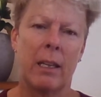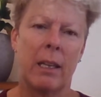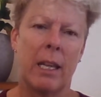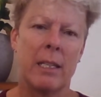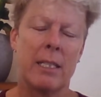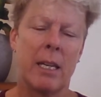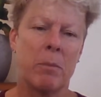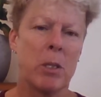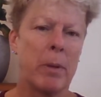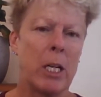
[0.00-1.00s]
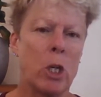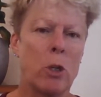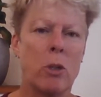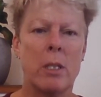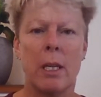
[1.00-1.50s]
They seem to be
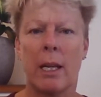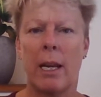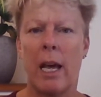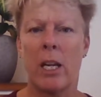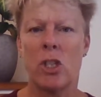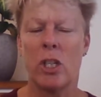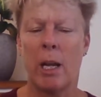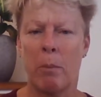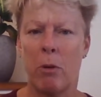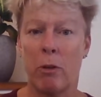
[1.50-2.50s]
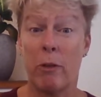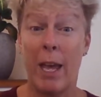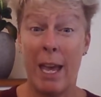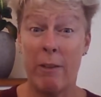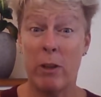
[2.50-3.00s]
losing a large number of
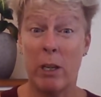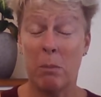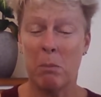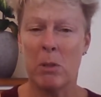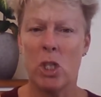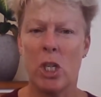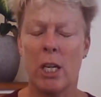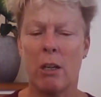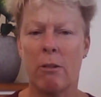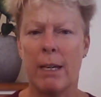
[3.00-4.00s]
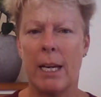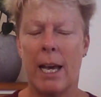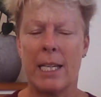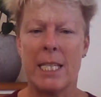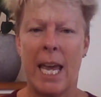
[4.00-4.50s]
heavy machinery
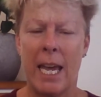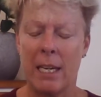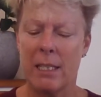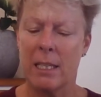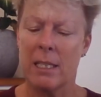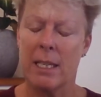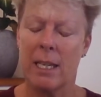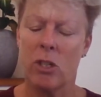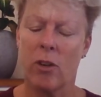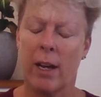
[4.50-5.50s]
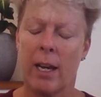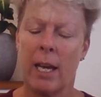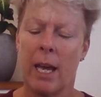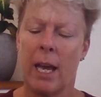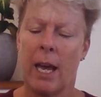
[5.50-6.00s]
like tanks, etc.
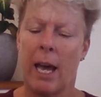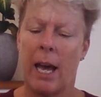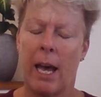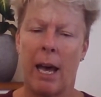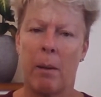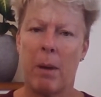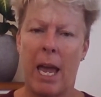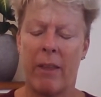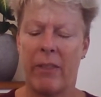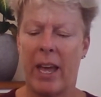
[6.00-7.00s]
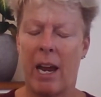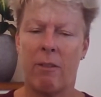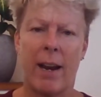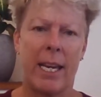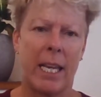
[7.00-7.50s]
And they are
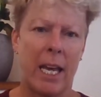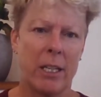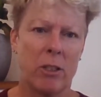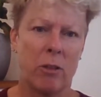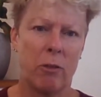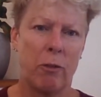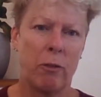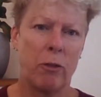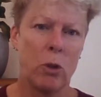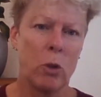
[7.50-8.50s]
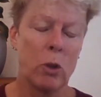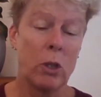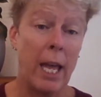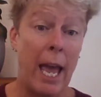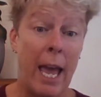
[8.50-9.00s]
running out of
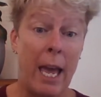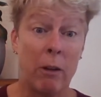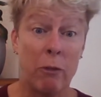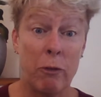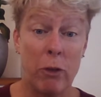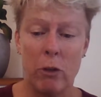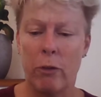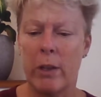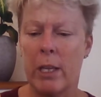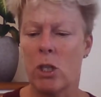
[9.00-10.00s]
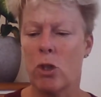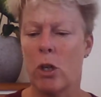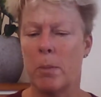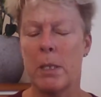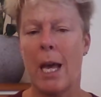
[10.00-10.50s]
fuel and food for their
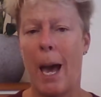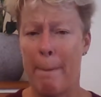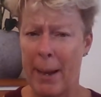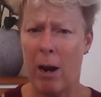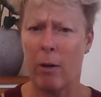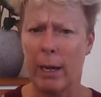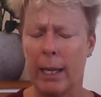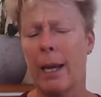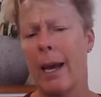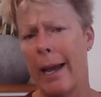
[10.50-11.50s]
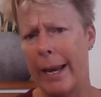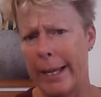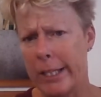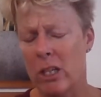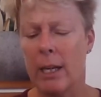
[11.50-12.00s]
troops, apparently,
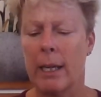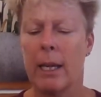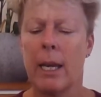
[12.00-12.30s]
allegedly.